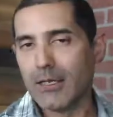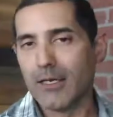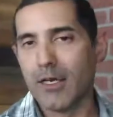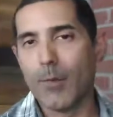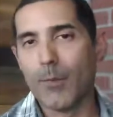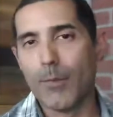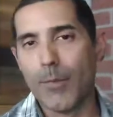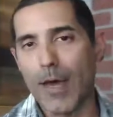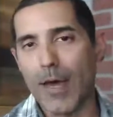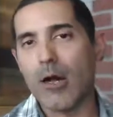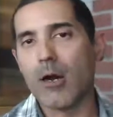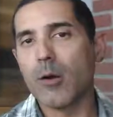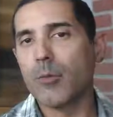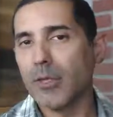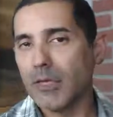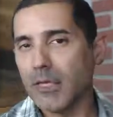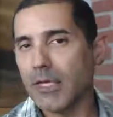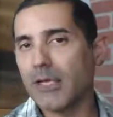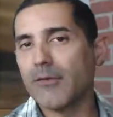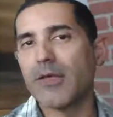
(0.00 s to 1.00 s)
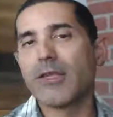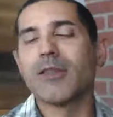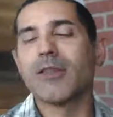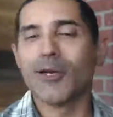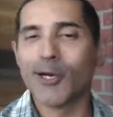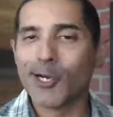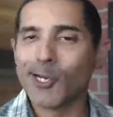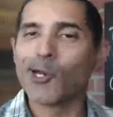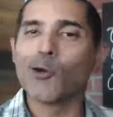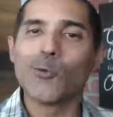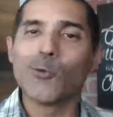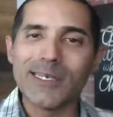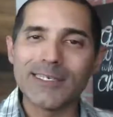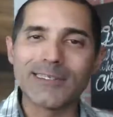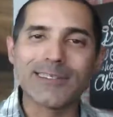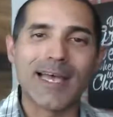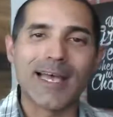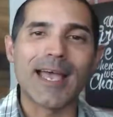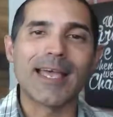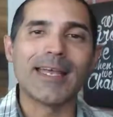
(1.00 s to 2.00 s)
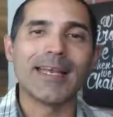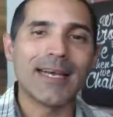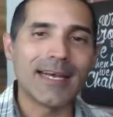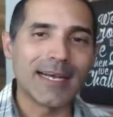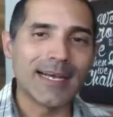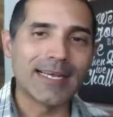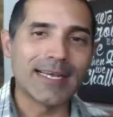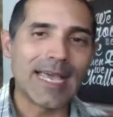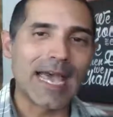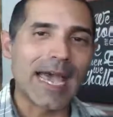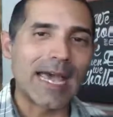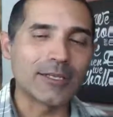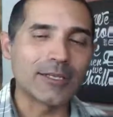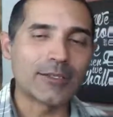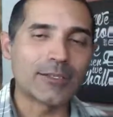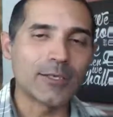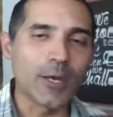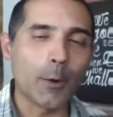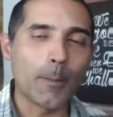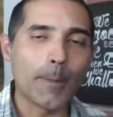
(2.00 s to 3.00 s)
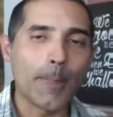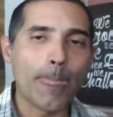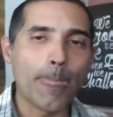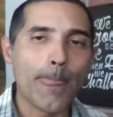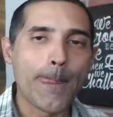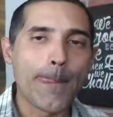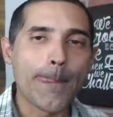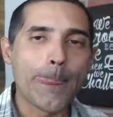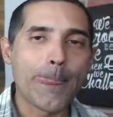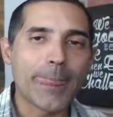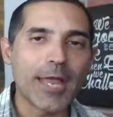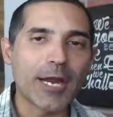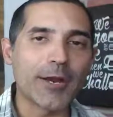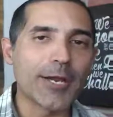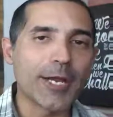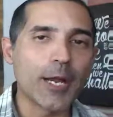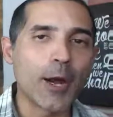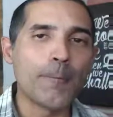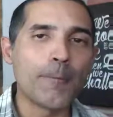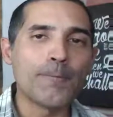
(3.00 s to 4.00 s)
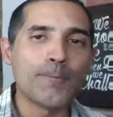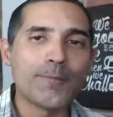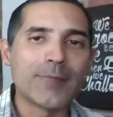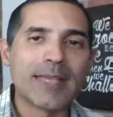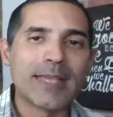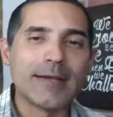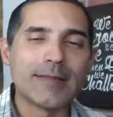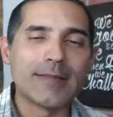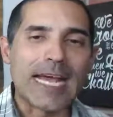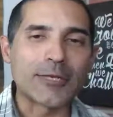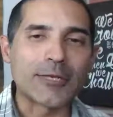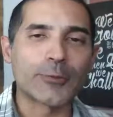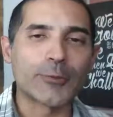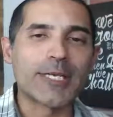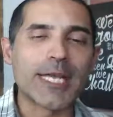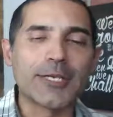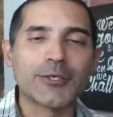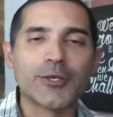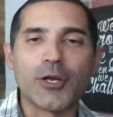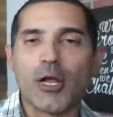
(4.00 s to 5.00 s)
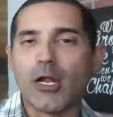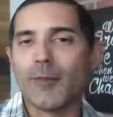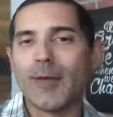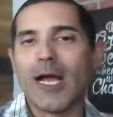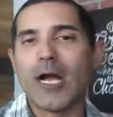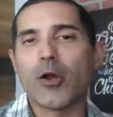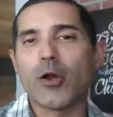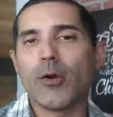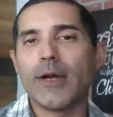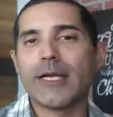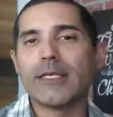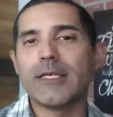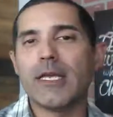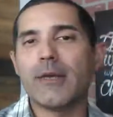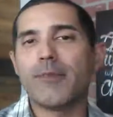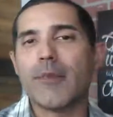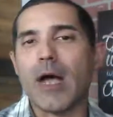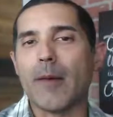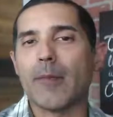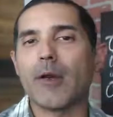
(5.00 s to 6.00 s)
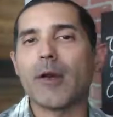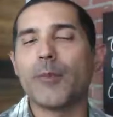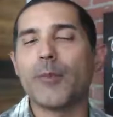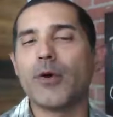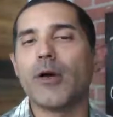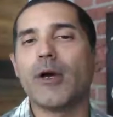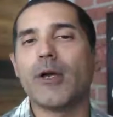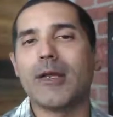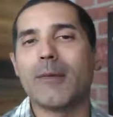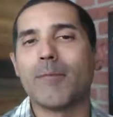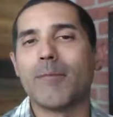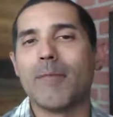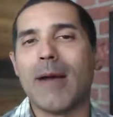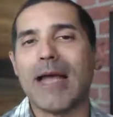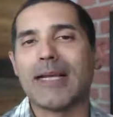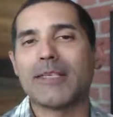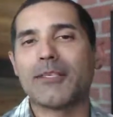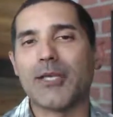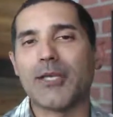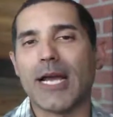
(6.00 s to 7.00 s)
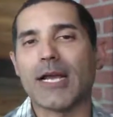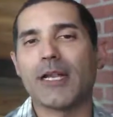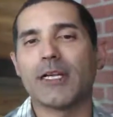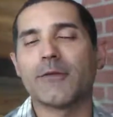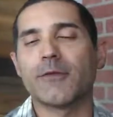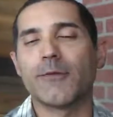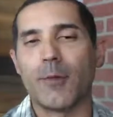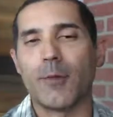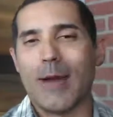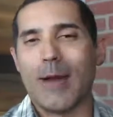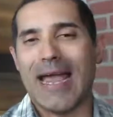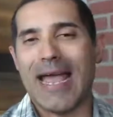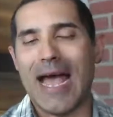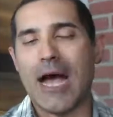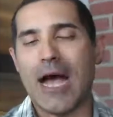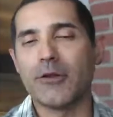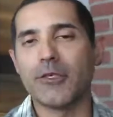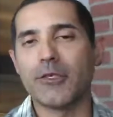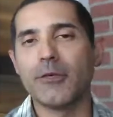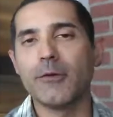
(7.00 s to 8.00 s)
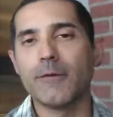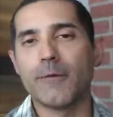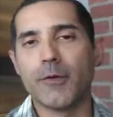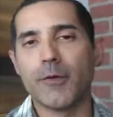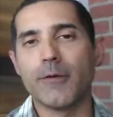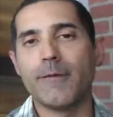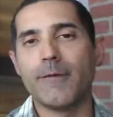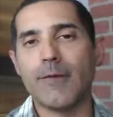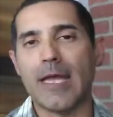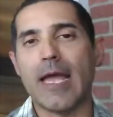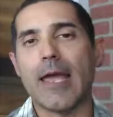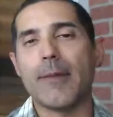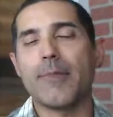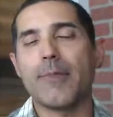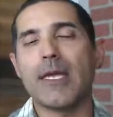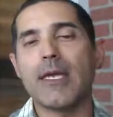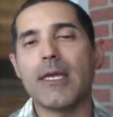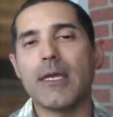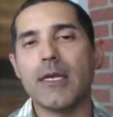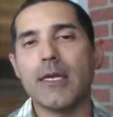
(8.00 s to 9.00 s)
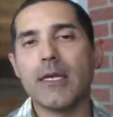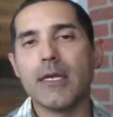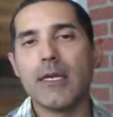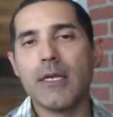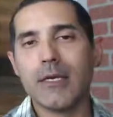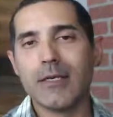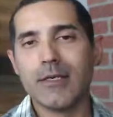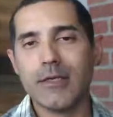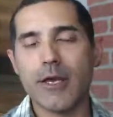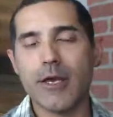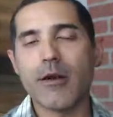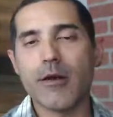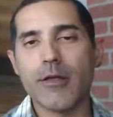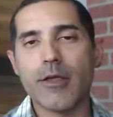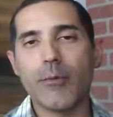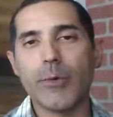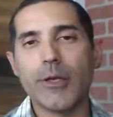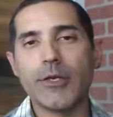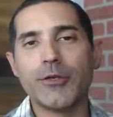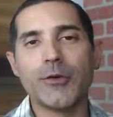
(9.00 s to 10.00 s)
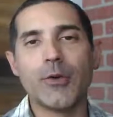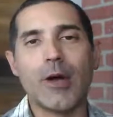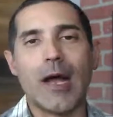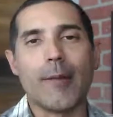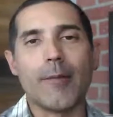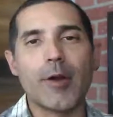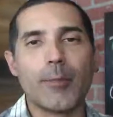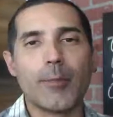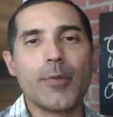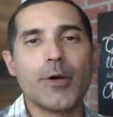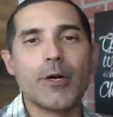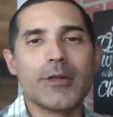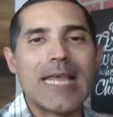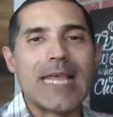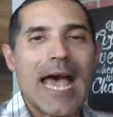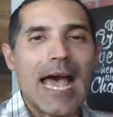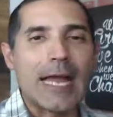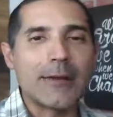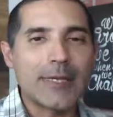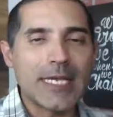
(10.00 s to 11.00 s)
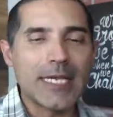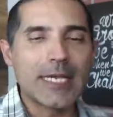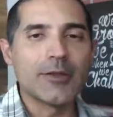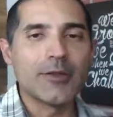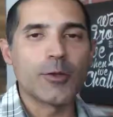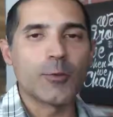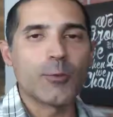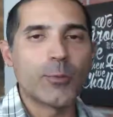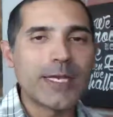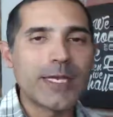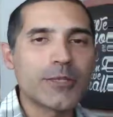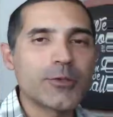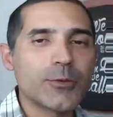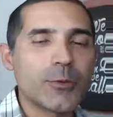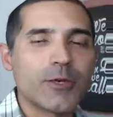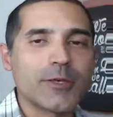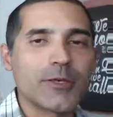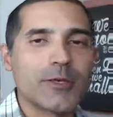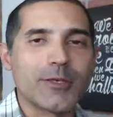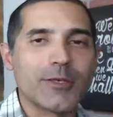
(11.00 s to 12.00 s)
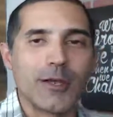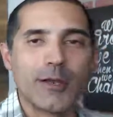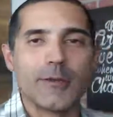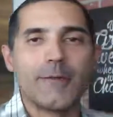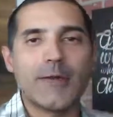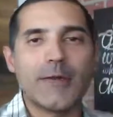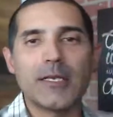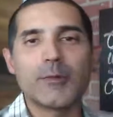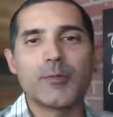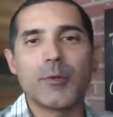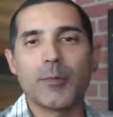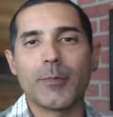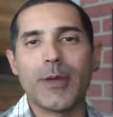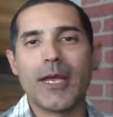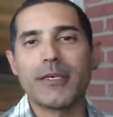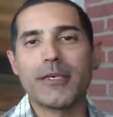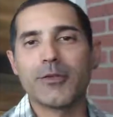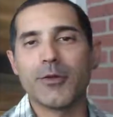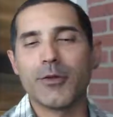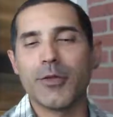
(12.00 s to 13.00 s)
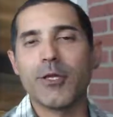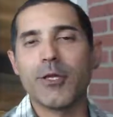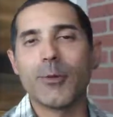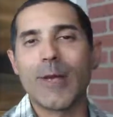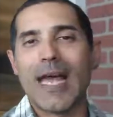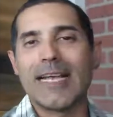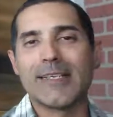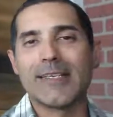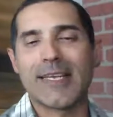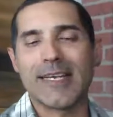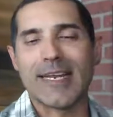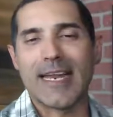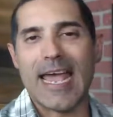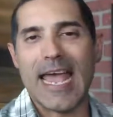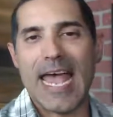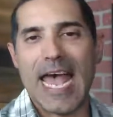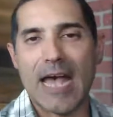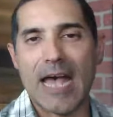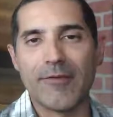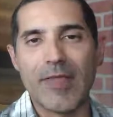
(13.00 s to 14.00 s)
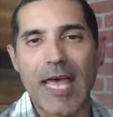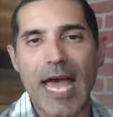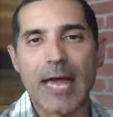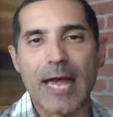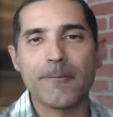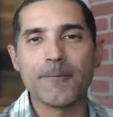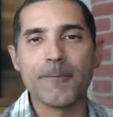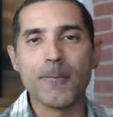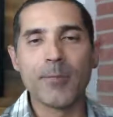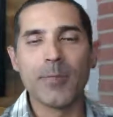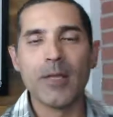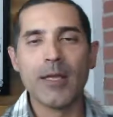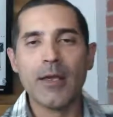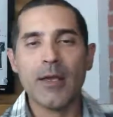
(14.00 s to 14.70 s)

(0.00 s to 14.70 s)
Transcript: You better believe it. They're going to re-sign again. So there you go. That's retention, all about going deep. I'm going to put my checklist for my how-to for the VIP dinner that we do. I'm going to put that in the resources on the Facebook page so that you guys can have that.